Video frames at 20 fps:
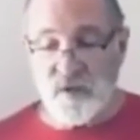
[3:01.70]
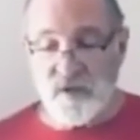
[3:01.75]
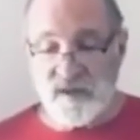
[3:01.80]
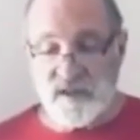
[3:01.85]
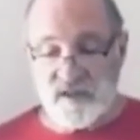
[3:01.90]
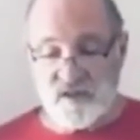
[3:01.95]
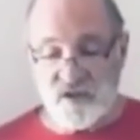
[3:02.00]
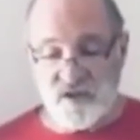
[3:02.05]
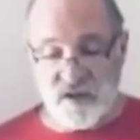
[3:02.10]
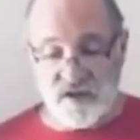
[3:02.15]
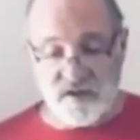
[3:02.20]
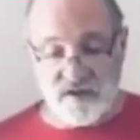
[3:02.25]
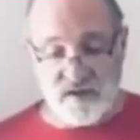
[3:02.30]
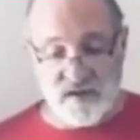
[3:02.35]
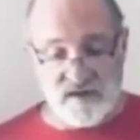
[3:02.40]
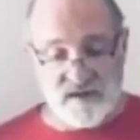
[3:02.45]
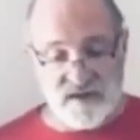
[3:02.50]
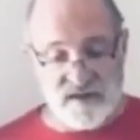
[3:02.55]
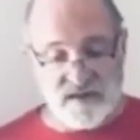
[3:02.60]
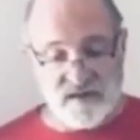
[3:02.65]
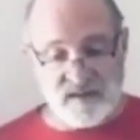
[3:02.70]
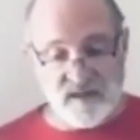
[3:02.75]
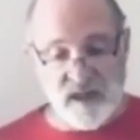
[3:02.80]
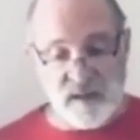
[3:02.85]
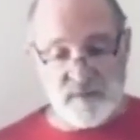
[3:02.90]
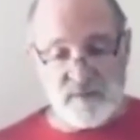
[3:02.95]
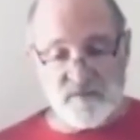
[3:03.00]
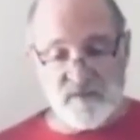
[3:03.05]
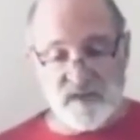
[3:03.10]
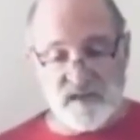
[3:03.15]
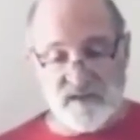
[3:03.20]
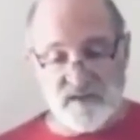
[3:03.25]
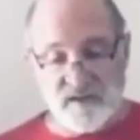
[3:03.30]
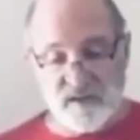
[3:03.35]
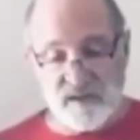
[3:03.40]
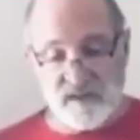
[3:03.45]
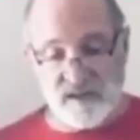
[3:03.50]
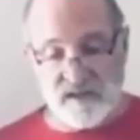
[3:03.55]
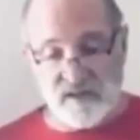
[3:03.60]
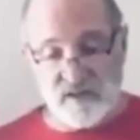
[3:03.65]
each other in this time of
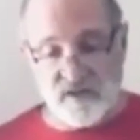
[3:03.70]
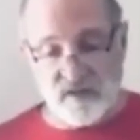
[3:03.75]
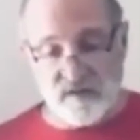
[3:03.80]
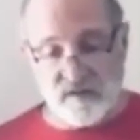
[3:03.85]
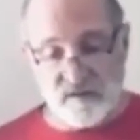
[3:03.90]
isolation.